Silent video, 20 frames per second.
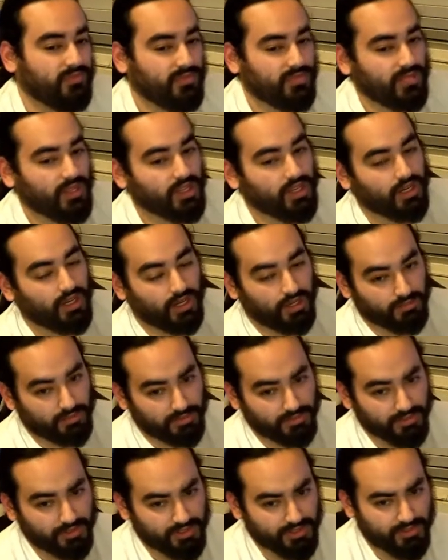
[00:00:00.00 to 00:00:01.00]
When we
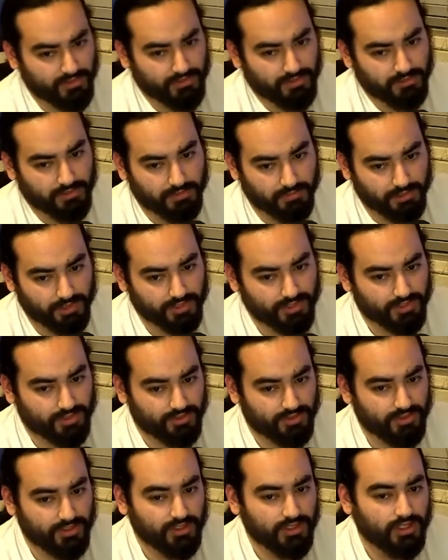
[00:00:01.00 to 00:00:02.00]
return from commercials,
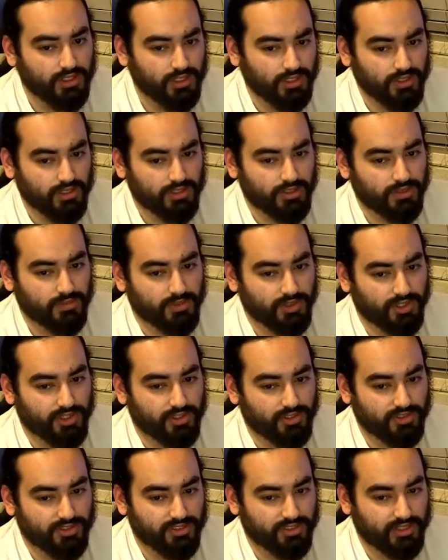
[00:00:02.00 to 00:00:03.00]
2.0
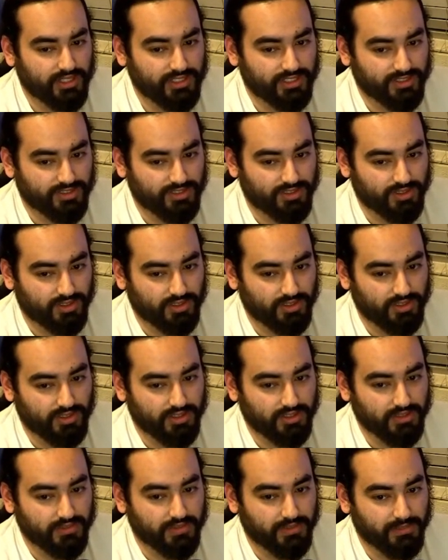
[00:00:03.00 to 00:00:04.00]
still has control
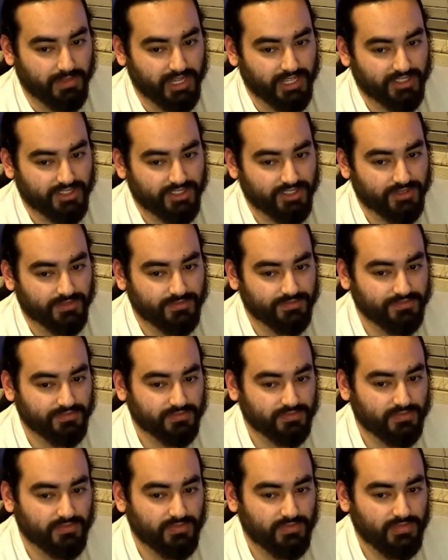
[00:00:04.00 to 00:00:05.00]
of the match
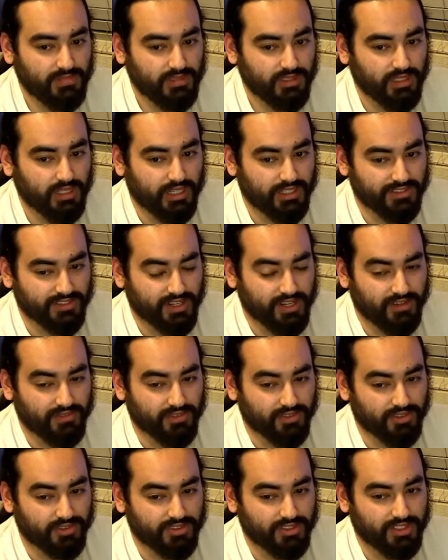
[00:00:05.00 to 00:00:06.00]
as they have
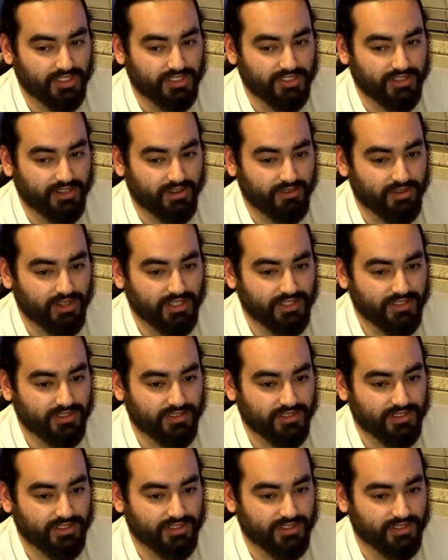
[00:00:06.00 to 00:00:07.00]
Ortiz out
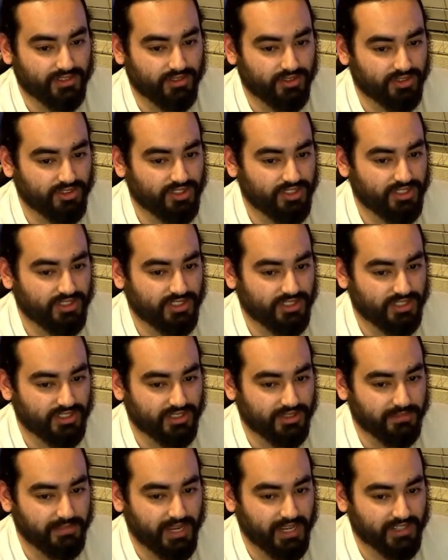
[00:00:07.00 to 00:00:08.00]
wrestle until Ortiz hits a
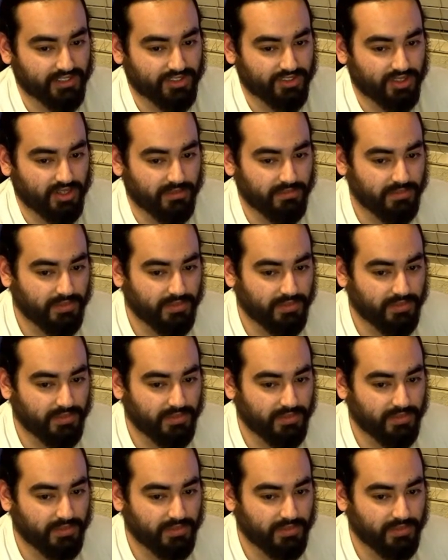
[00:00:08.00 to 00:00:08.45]
backdrop